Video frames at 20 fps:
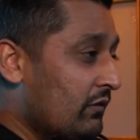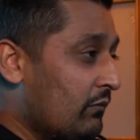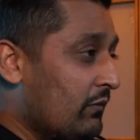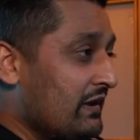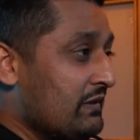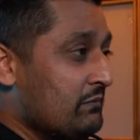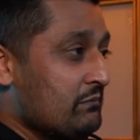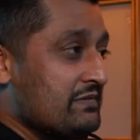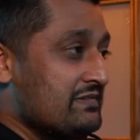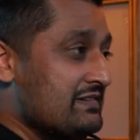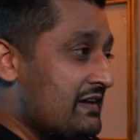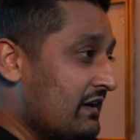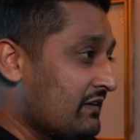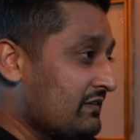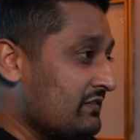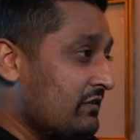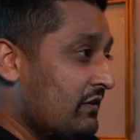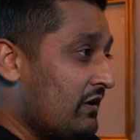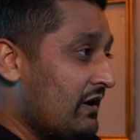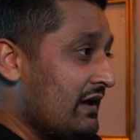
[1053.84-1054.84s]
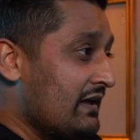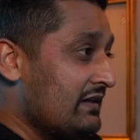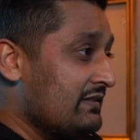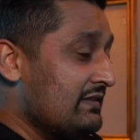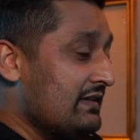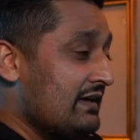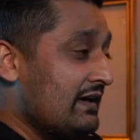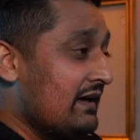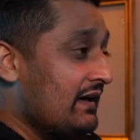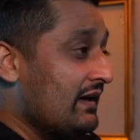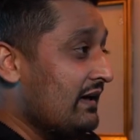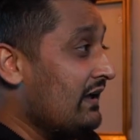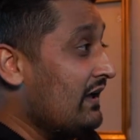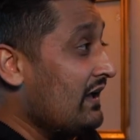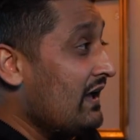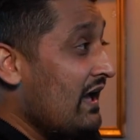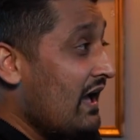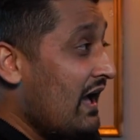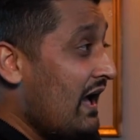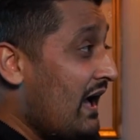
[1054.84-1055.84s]
The wedding was outside there,
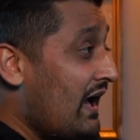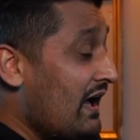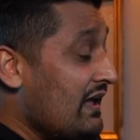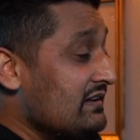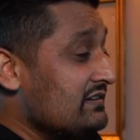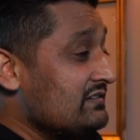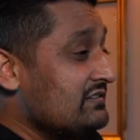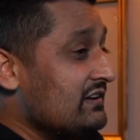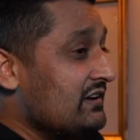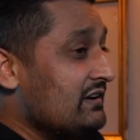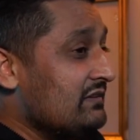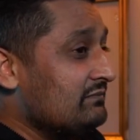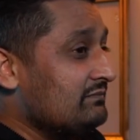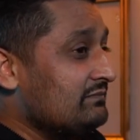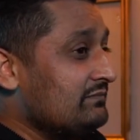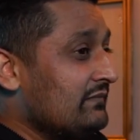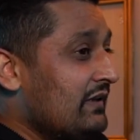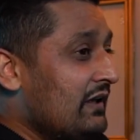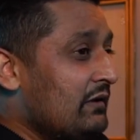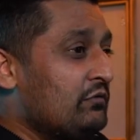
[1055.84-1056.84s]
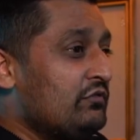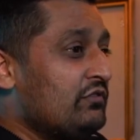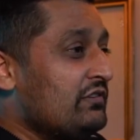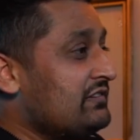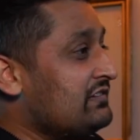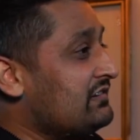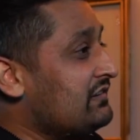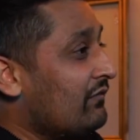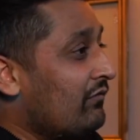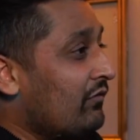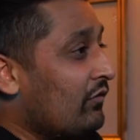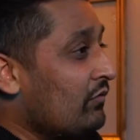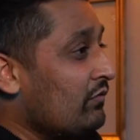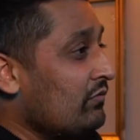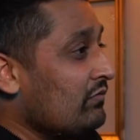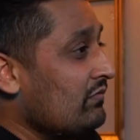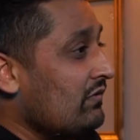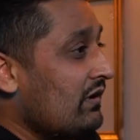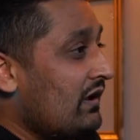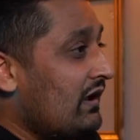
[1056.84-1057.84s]
and it was just civil.
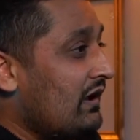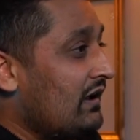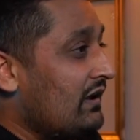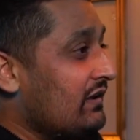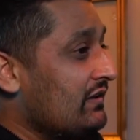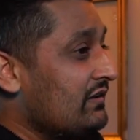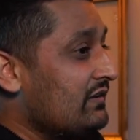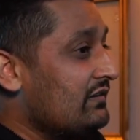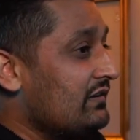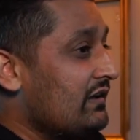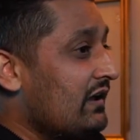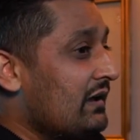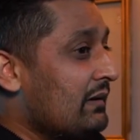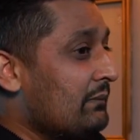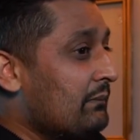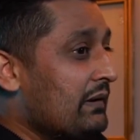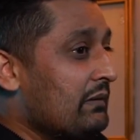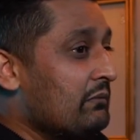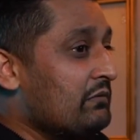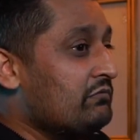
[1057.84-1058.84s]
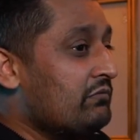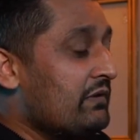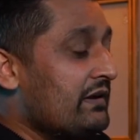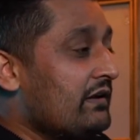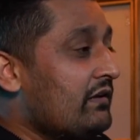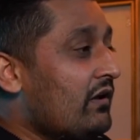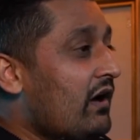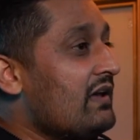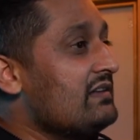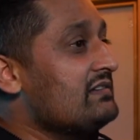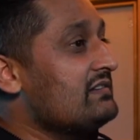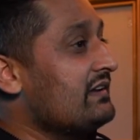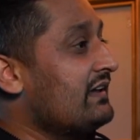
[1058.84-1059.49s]
And but it was really nice.